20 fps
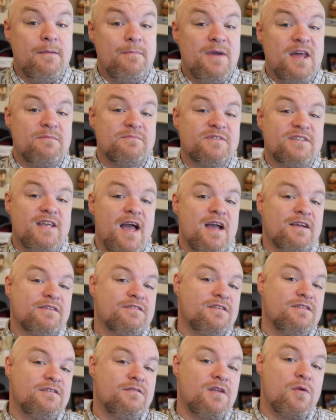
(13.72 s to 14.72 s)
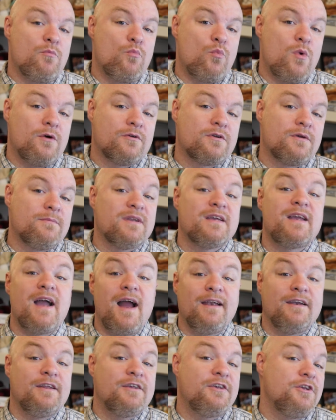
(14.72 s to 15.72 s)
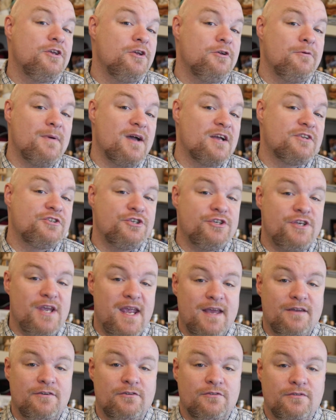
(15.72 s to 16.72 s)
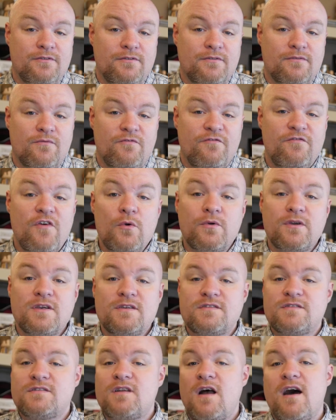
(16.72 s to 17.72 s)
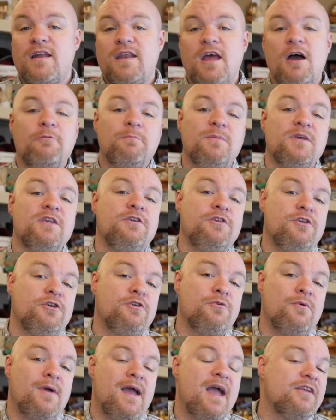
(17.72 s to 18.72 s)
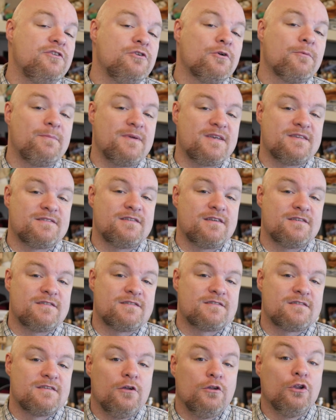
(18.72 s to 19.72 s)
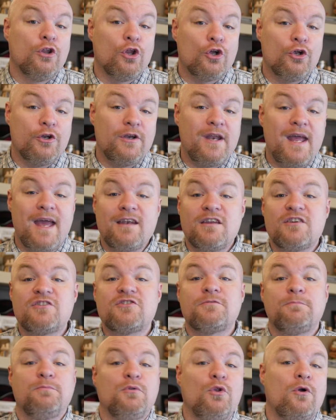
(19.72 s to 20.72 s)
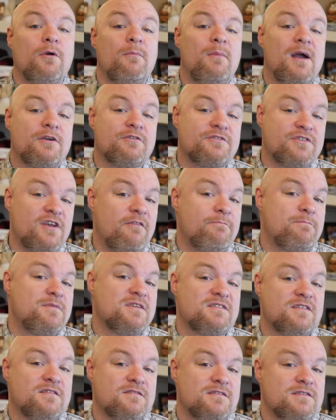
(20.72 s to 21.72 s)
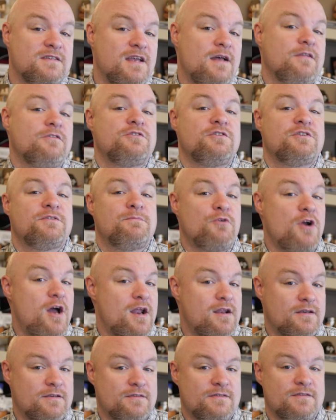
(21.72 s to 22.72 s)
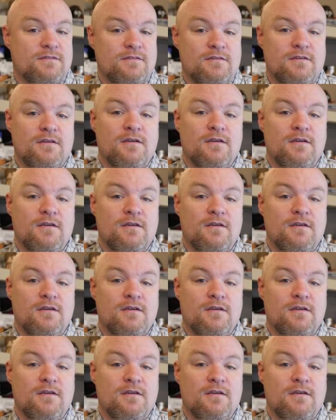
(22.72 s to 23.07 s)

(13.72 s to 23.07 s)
I'm Adam Saxton and welcome to Guy in a Cube, a channel focused on helping you and your business learn and explore Microsoft Business Intelligence products.